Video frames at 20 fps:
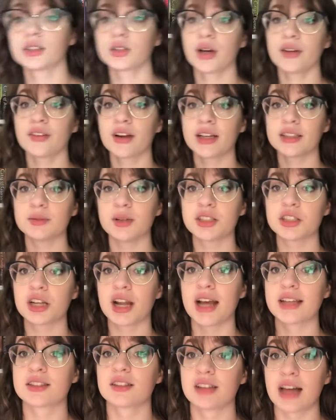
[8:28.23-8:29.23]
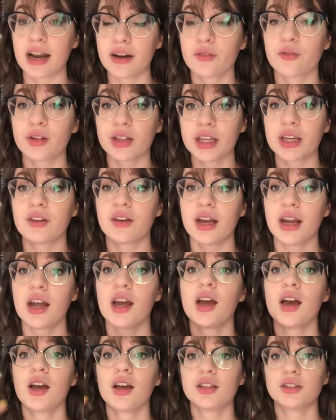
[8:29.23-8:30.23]
I forgot to mention, it has a lot of really great
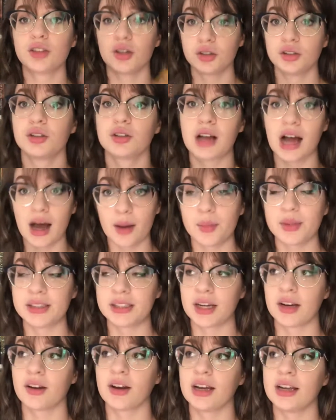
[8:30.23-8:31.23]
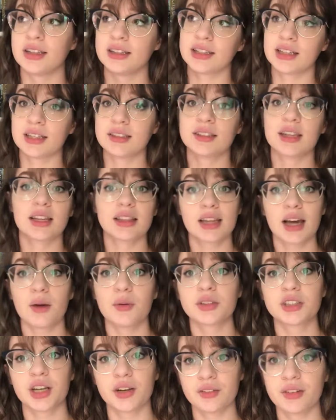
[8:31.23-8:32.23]
social commentary and things like that,
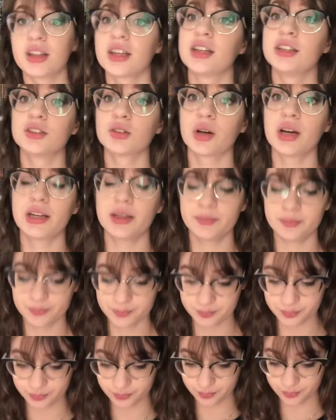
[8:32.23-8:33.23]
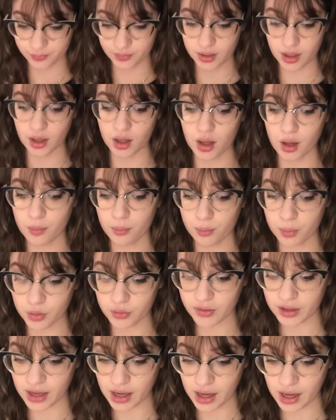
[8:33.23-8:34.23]
which I really enjoyed.
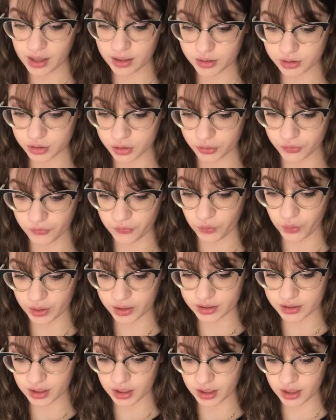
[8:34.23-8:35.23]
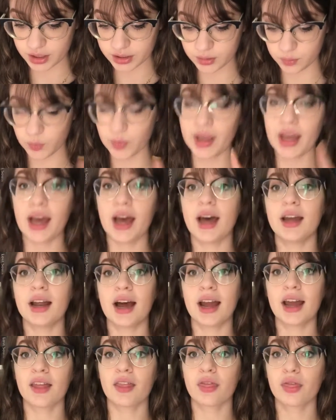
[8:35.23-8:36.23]
Moving on to four stars, we had I
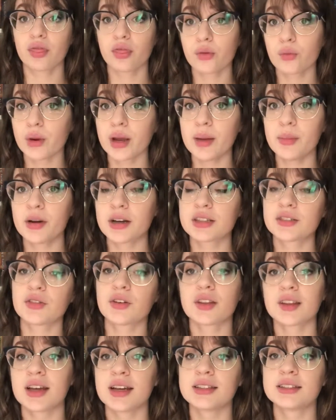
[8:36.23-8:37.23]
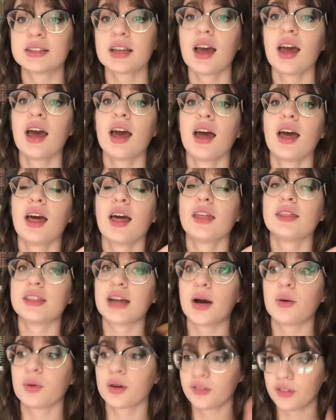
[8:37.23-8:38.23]
had three books for this
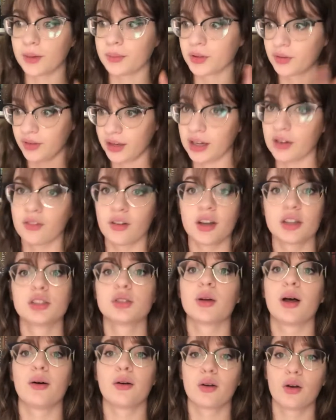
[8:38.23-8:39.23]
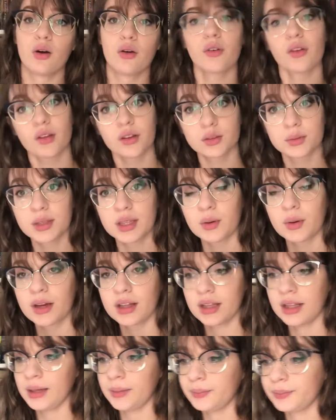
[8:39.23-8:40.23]
that were from the Reading Rush, so I will go over those really quickly.